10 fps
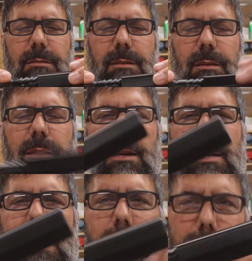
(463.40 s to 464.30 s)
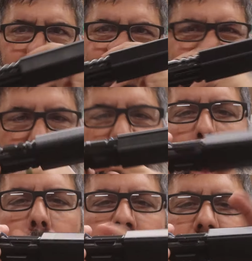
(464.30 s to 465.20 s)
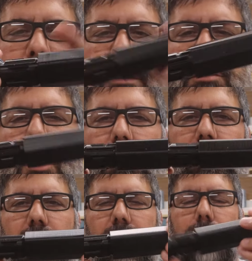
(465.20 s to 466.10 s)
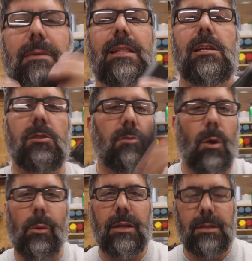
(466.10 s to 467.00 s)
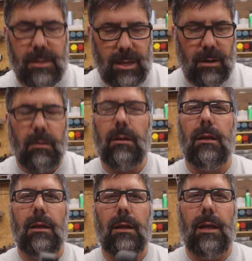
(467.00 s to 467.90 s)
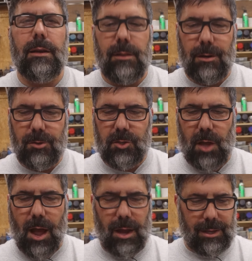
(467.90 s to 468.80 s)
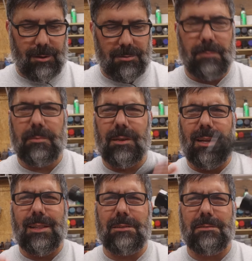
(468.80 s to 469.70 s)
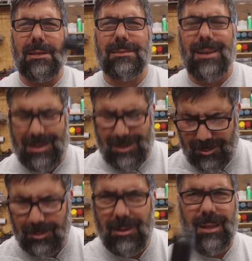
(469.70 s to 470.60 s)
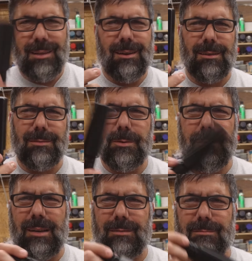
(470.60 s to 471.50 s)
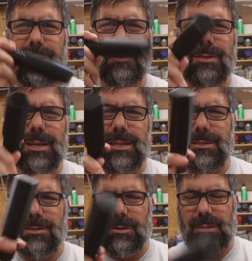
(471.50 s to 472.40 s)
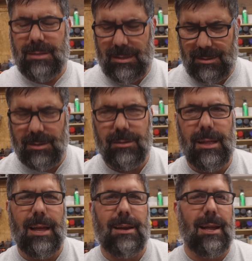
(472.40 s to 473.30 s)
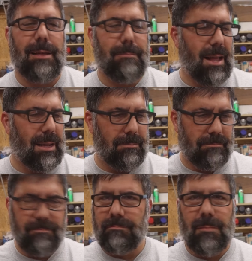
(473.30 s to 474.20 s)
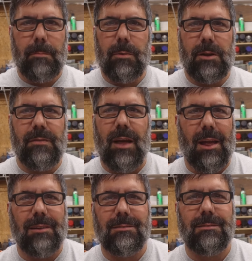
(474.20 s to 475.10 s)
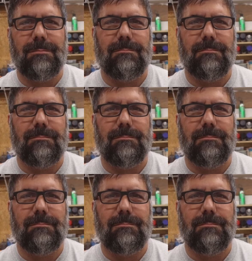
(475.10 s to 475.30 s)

so there you go. You just keep going until it's all shut up, and then you throw it into their stocking or something like that. So that's kind of cool. It cost me about 2 cents, 3 cents to do that, and I can make them pretty fast,